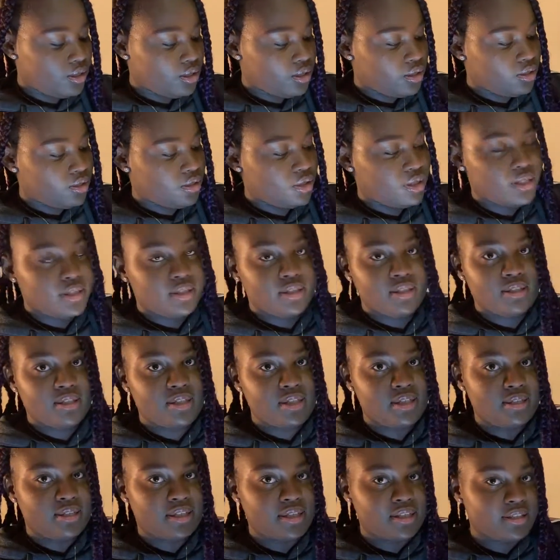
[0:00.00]
So this is
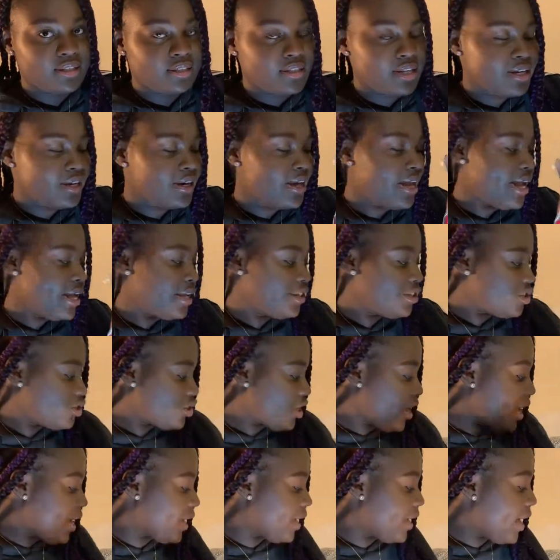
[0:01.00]
the 16-inch
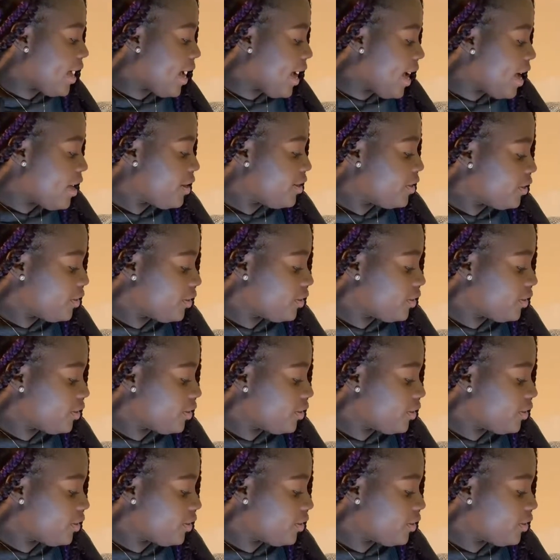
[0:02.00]
I got.